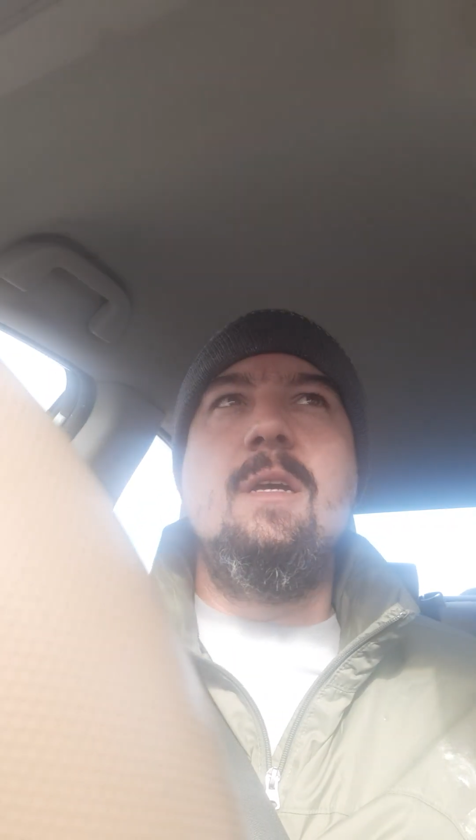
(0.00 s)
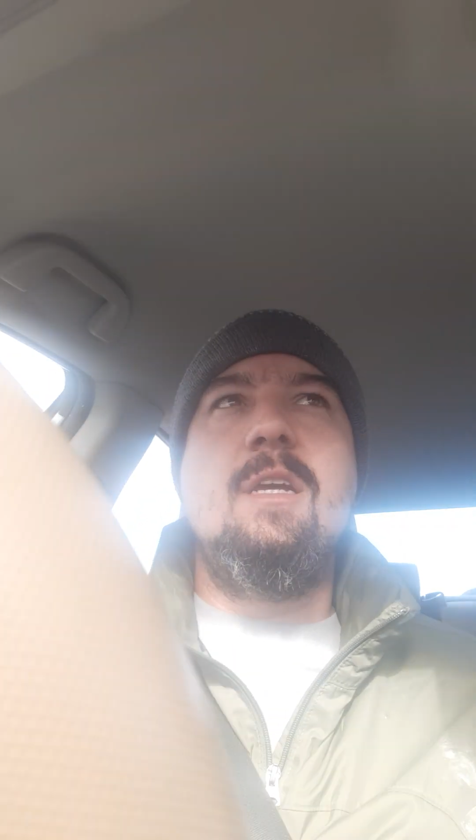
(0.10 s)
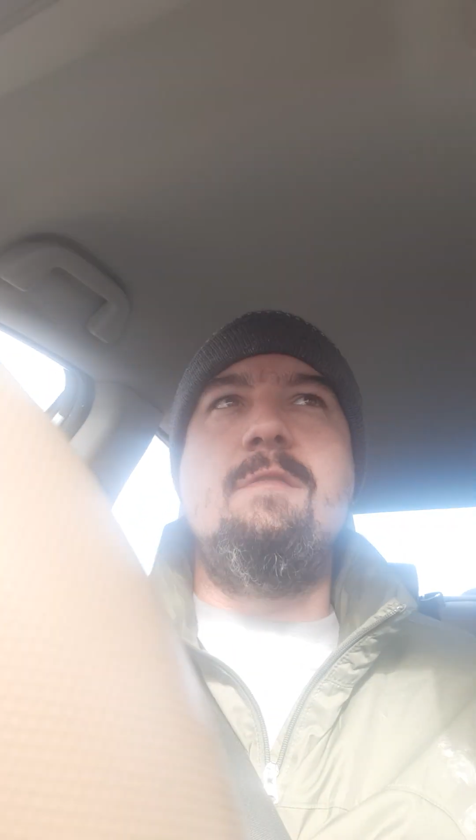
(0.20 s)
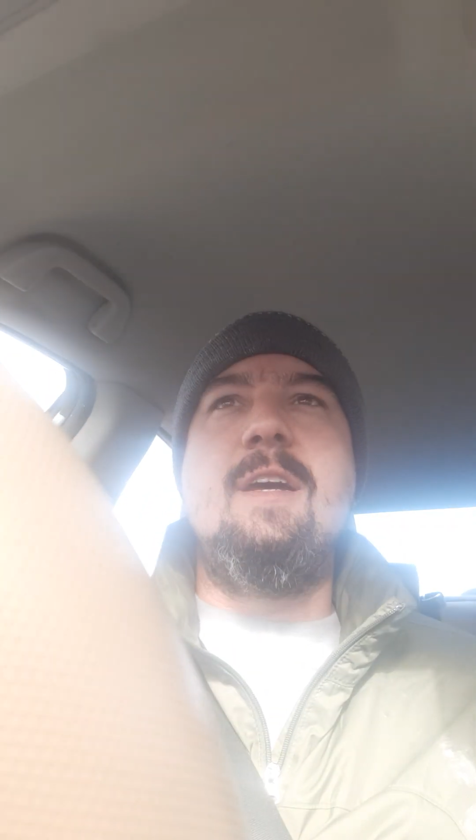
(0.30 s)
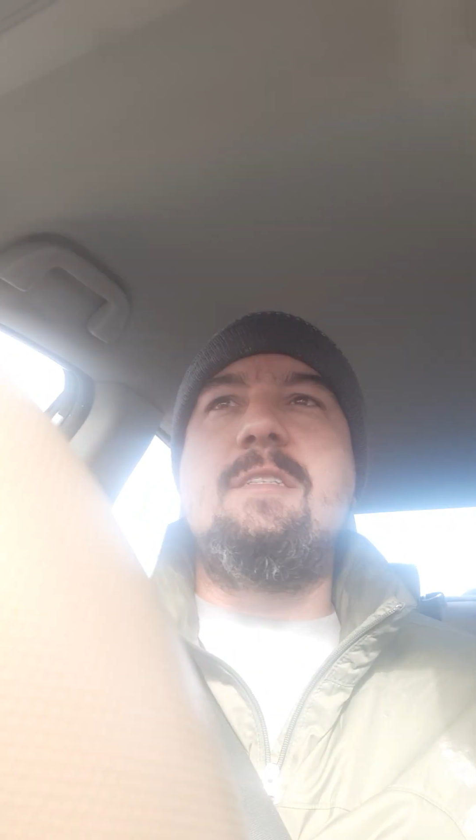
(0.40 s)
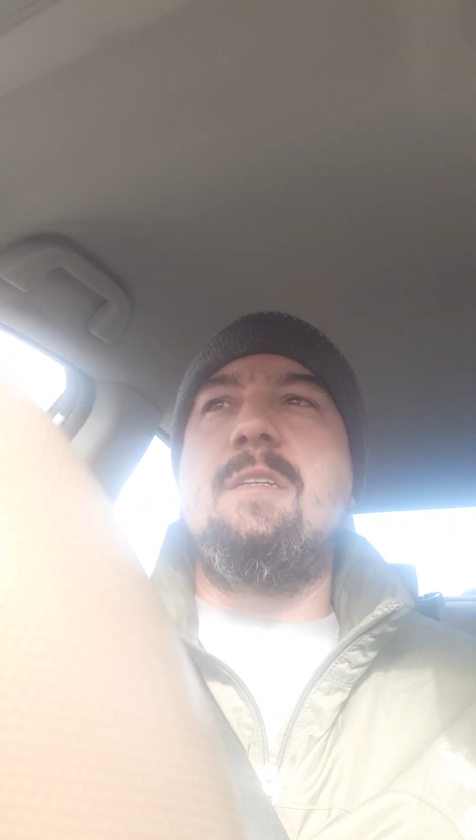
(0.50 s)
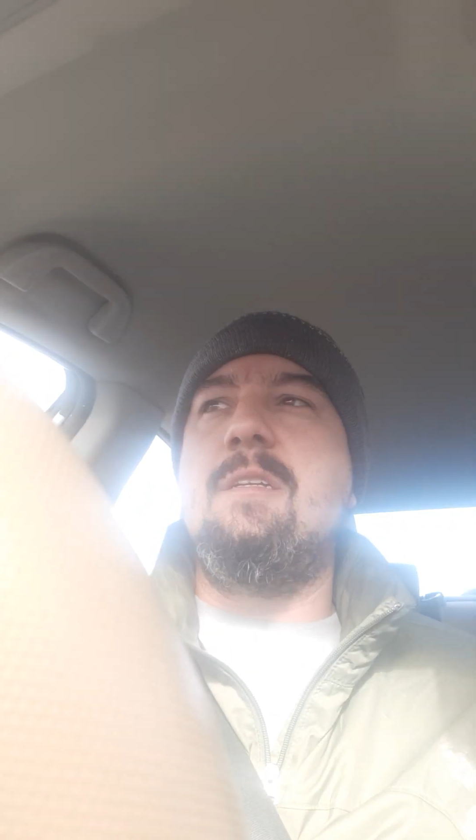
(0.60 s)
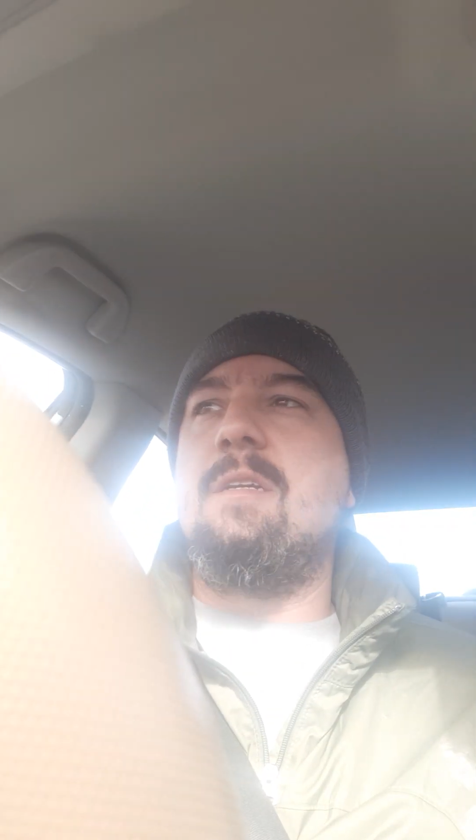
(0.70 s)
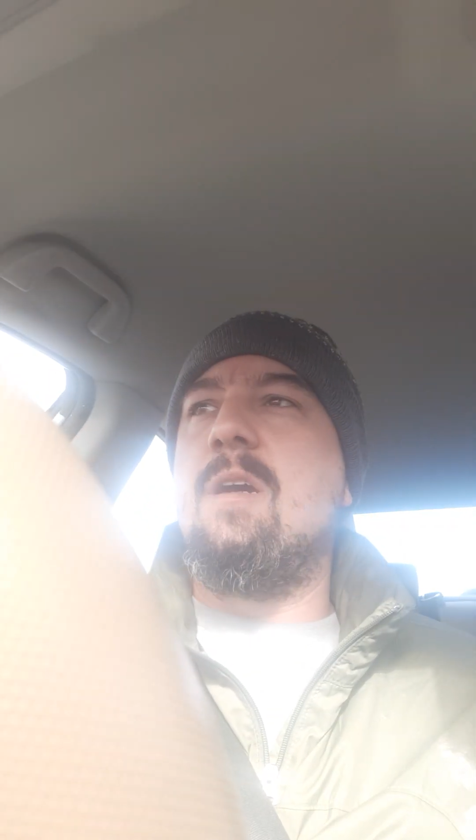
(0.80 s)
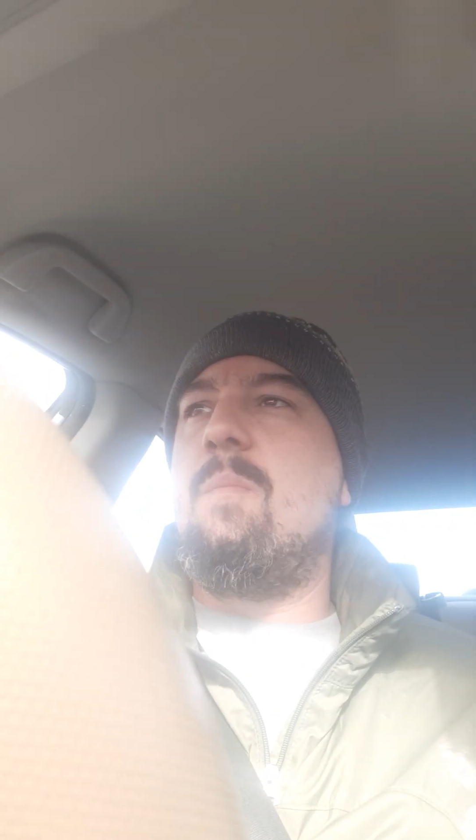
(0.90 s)
invested
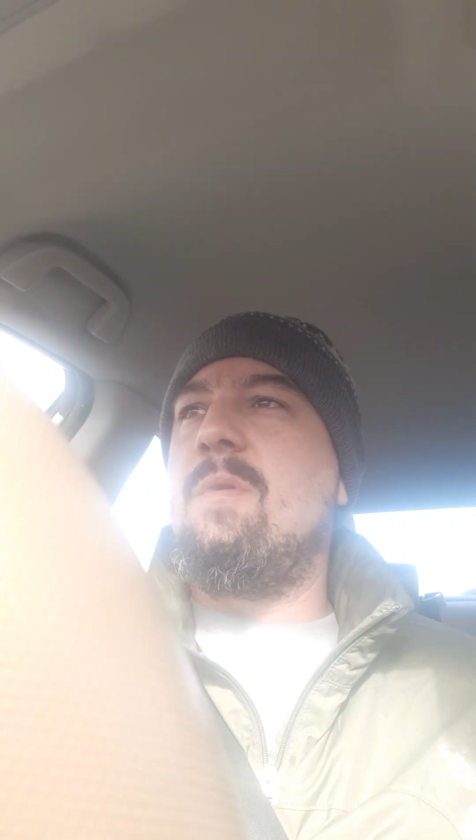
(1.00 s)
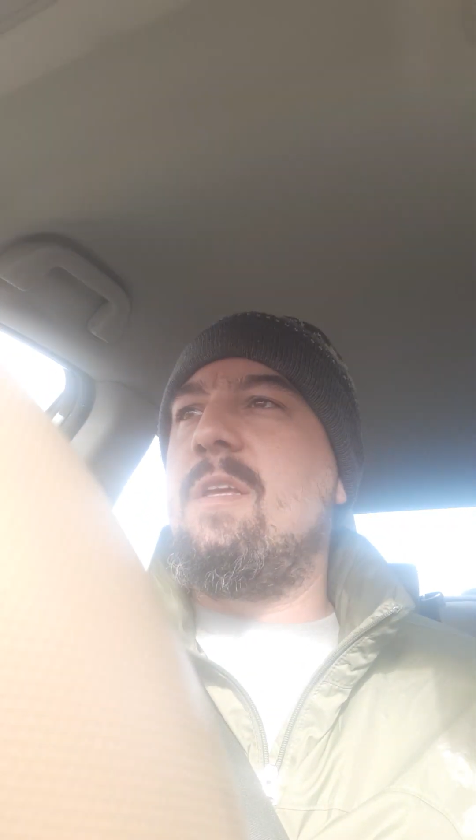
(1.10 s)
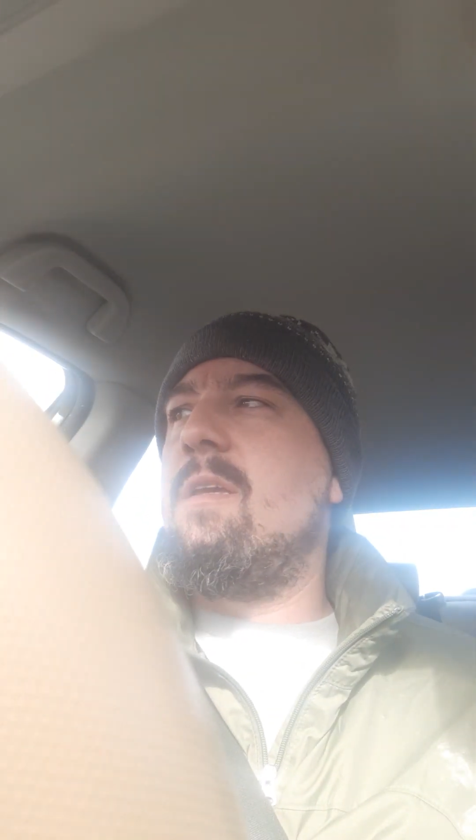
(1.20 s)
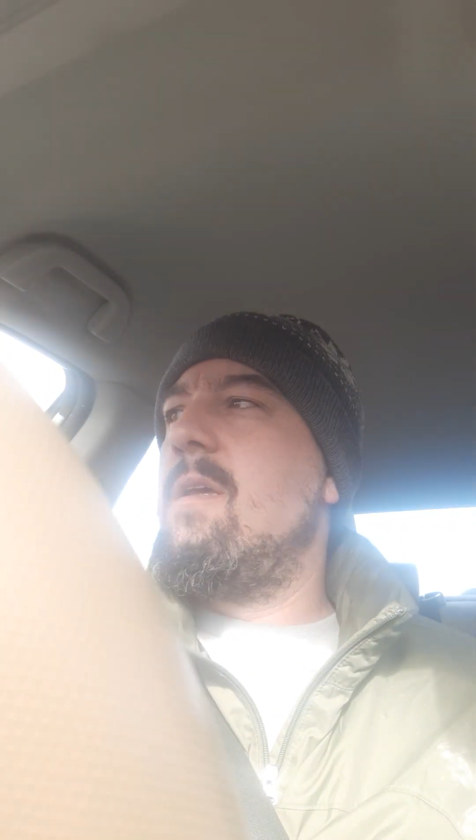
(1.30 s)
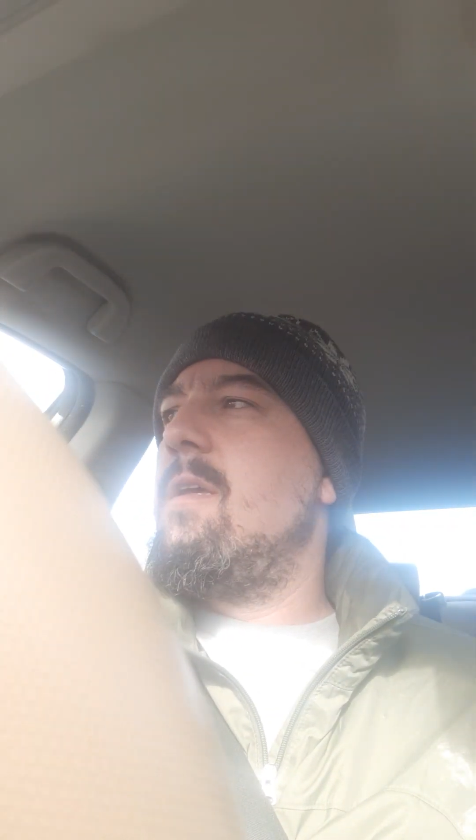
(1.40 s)
in a company